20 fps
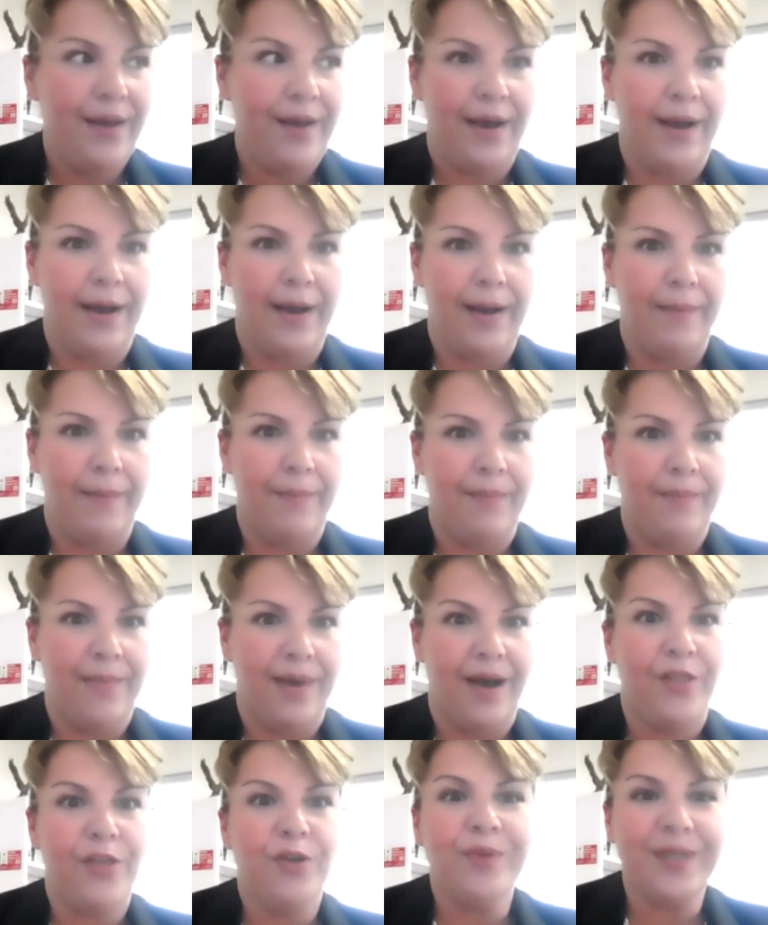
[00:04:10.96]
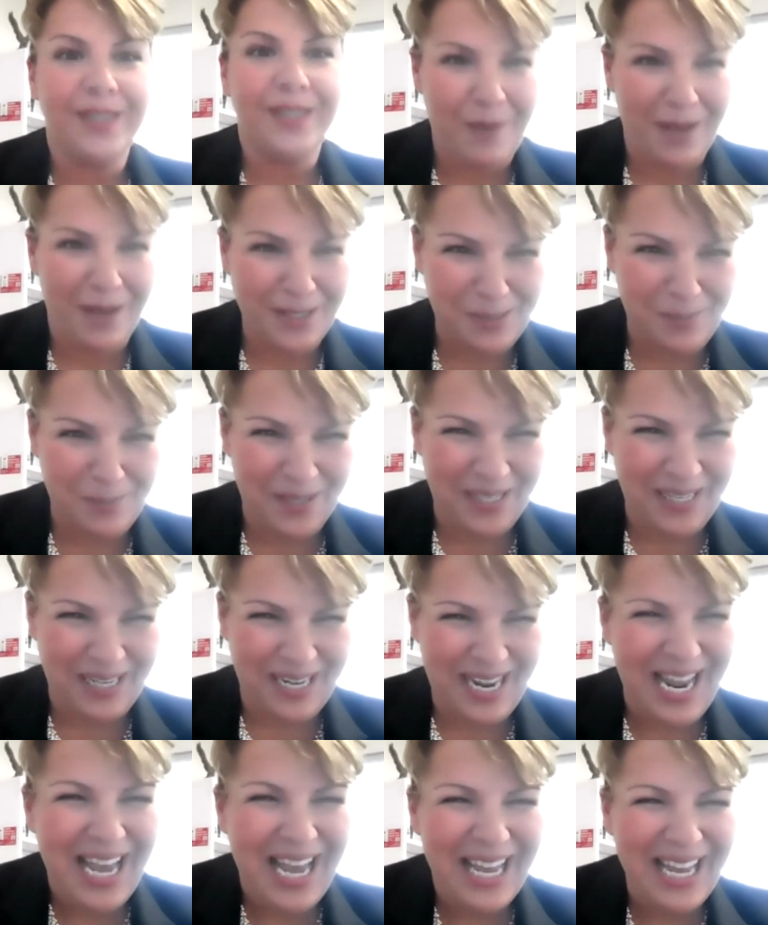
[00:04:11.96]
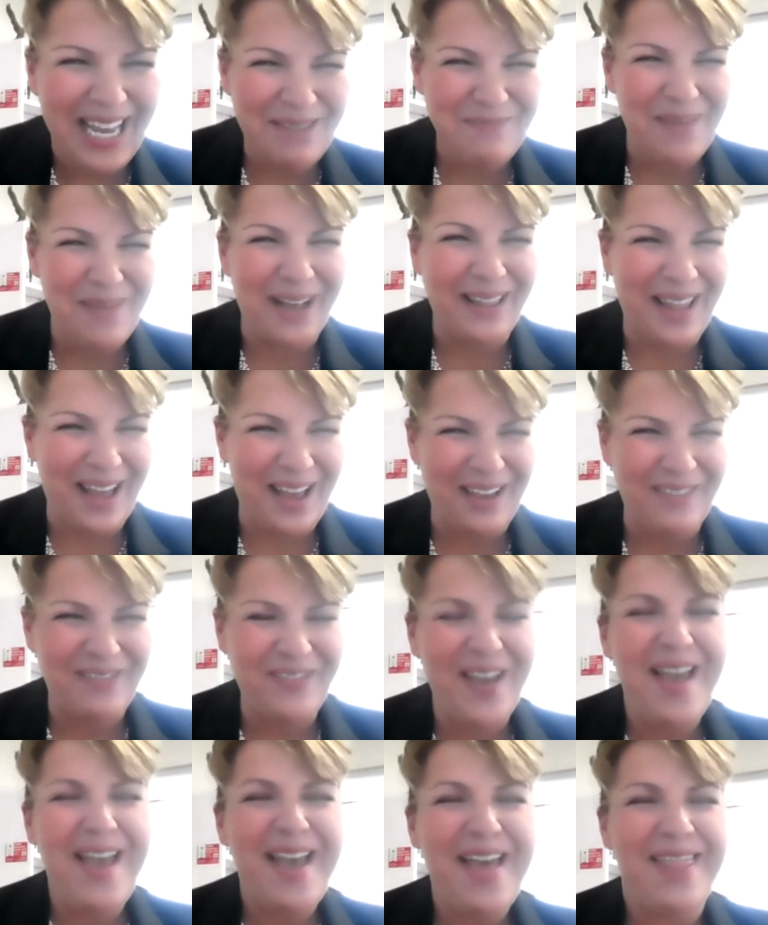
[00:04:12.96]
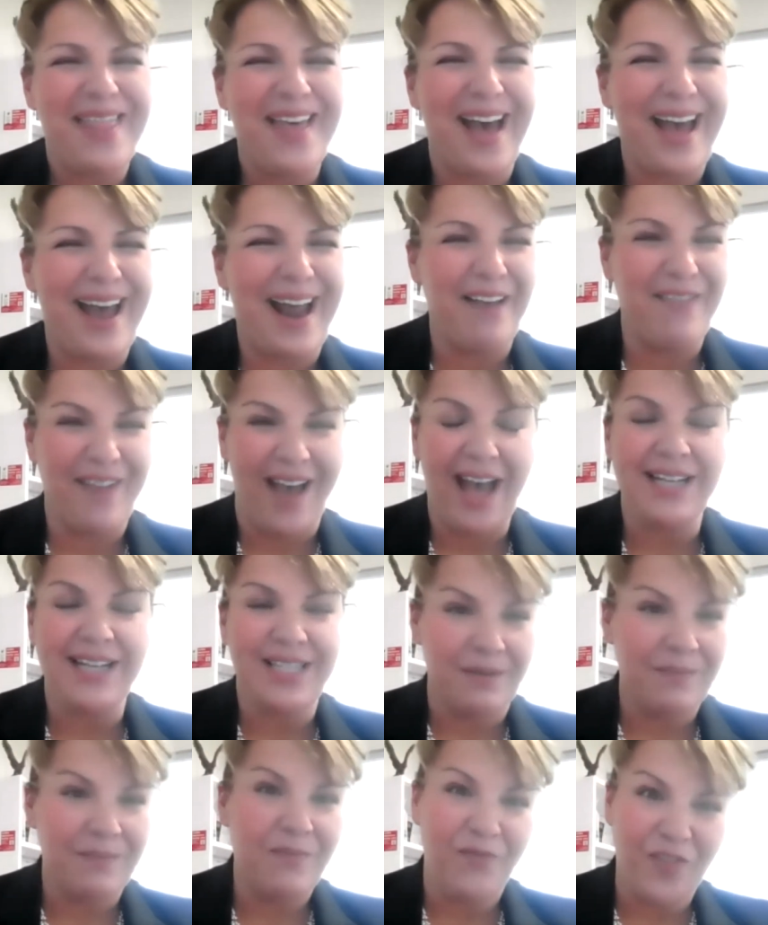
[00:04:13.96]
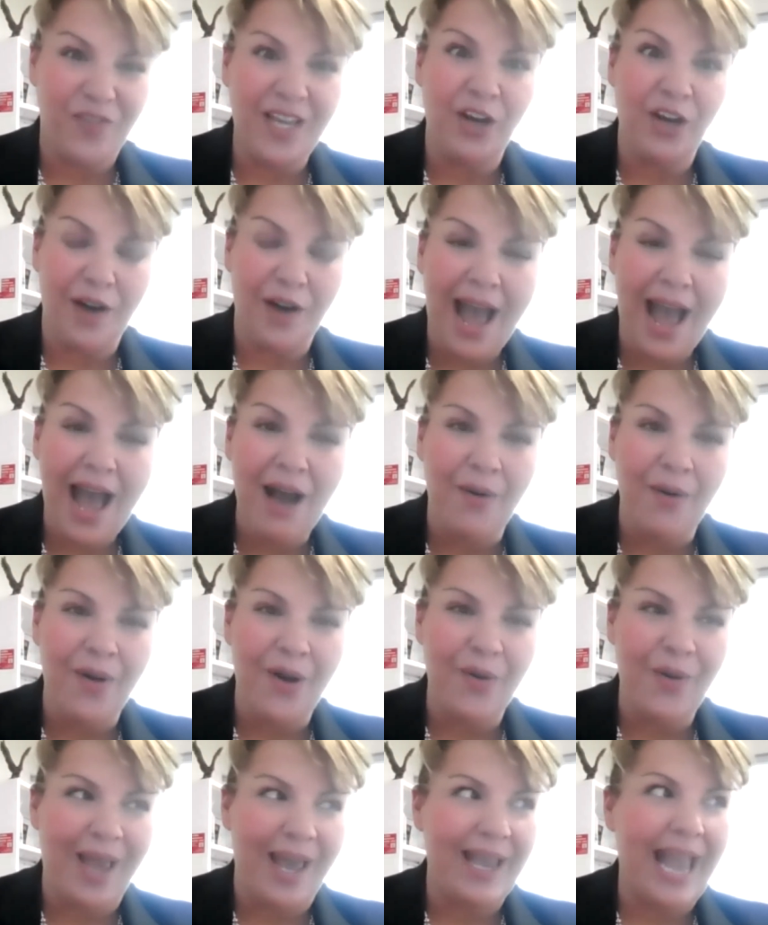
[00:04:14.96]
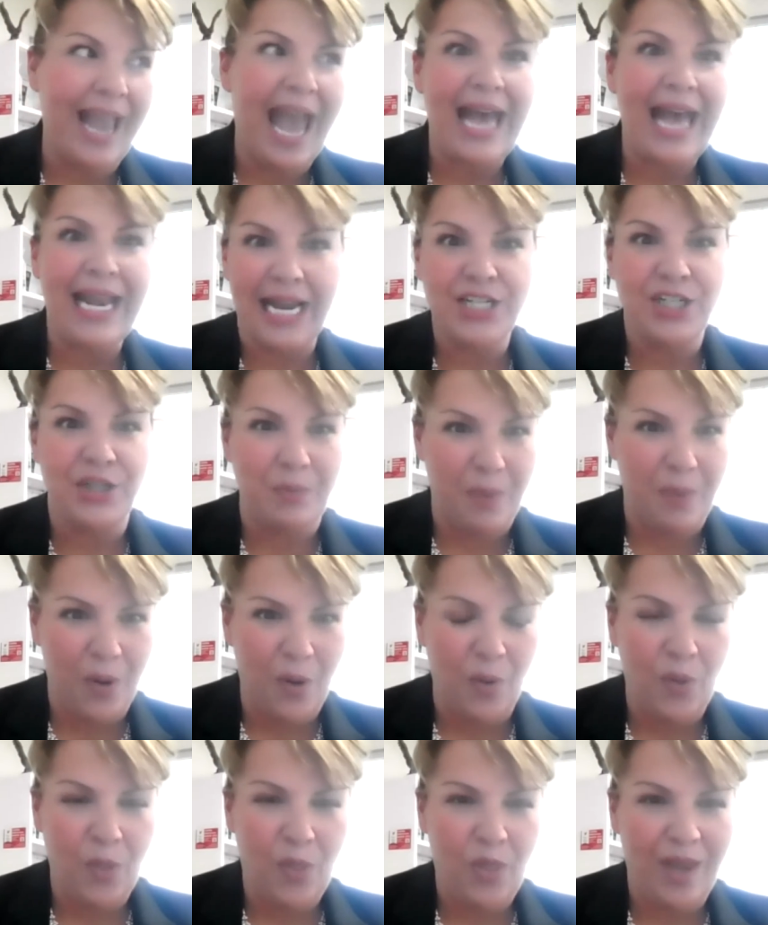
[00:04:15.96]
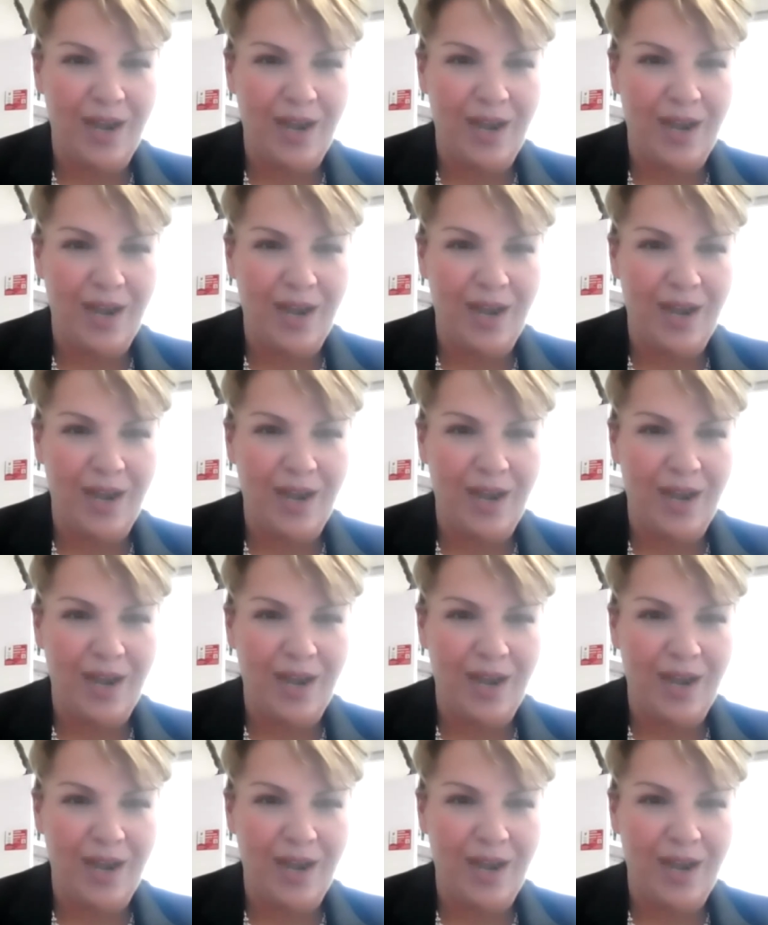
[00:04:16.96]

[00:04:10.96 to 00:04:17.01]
other responsibility in my life that I've had to figure out, okay, can I do both?